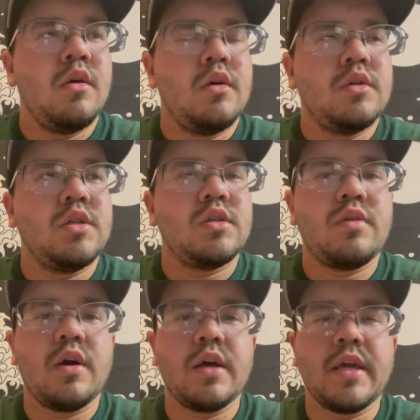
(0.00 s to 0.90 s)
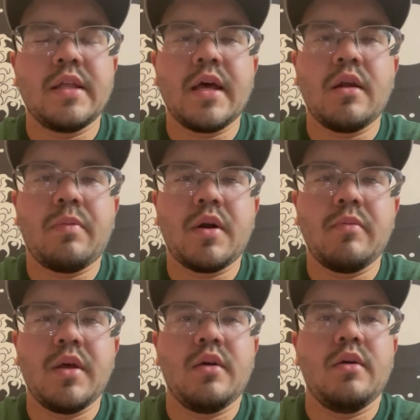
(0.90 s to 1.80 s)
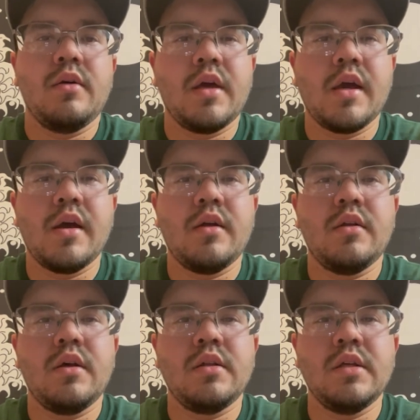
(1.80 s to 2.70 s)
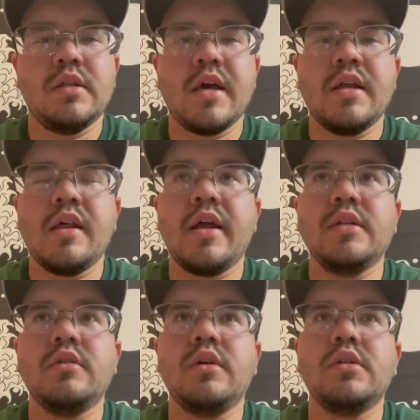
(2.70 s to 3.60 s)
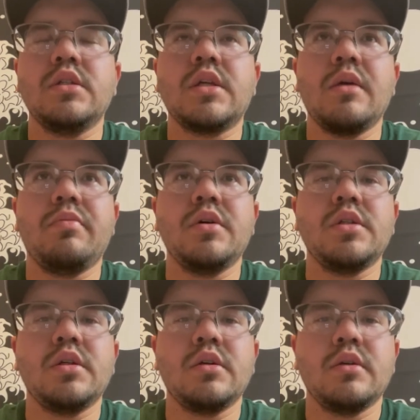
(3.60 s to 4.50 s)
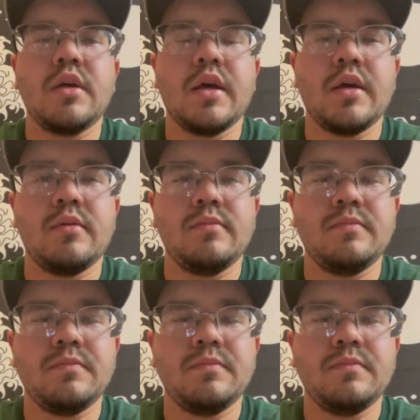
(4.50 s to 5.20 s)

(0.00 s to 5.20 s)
just get that apartment, and the day that I do, I'll just keep pushing. And